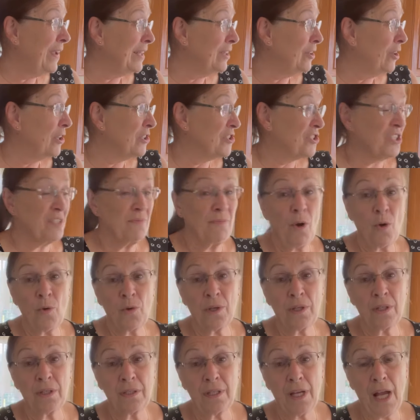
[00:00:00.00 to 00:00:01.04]
a lot of smoke
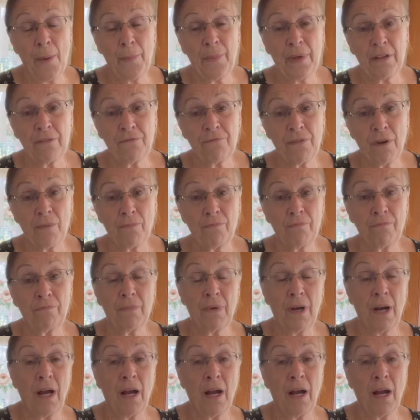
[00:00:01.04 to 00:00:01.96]
coming from